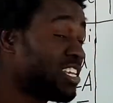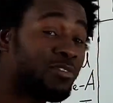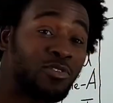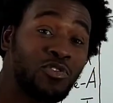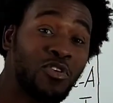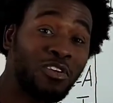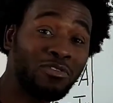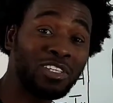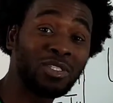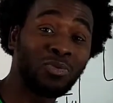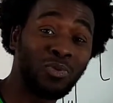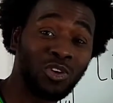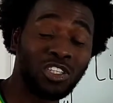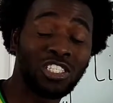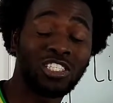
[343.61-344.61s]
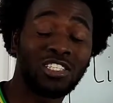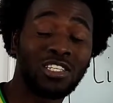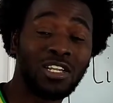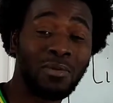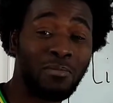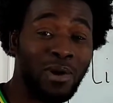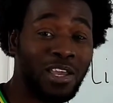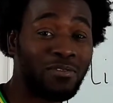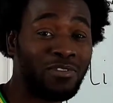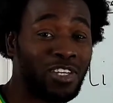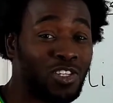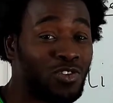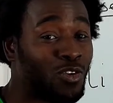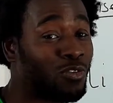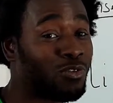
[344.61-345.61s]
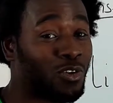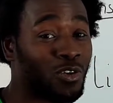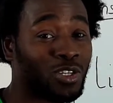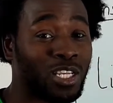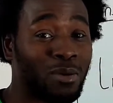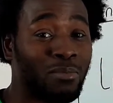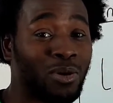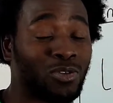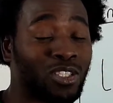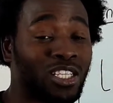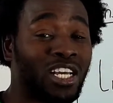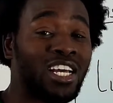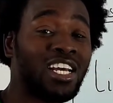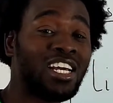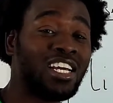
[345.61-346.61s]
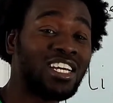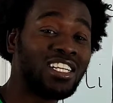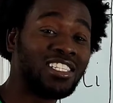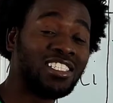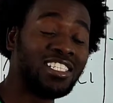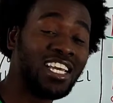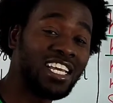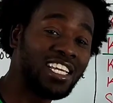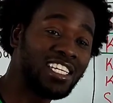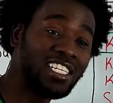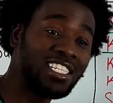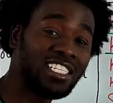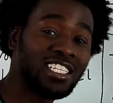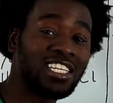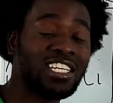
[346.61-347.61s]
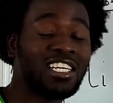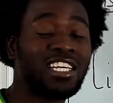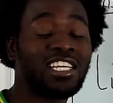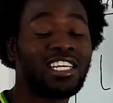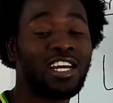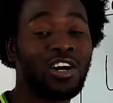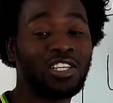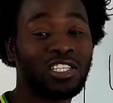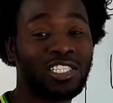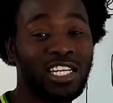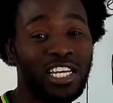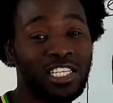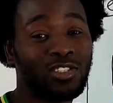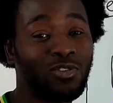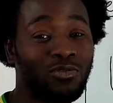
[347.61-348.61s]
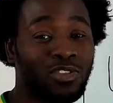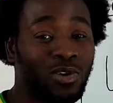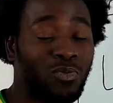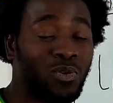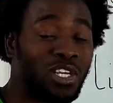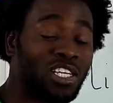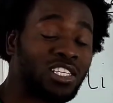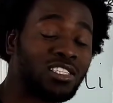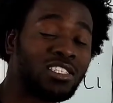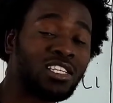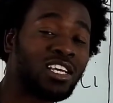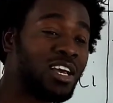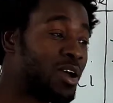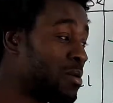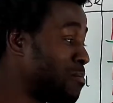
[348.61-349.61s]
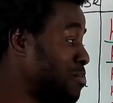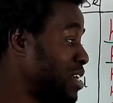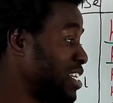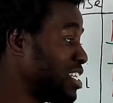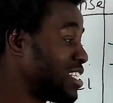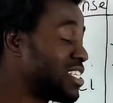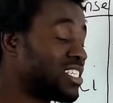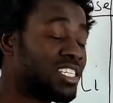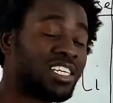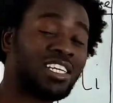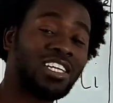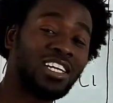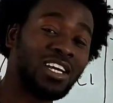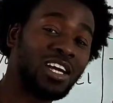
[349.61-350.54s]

If you haven't watched my video, of course, about days of the weeks, please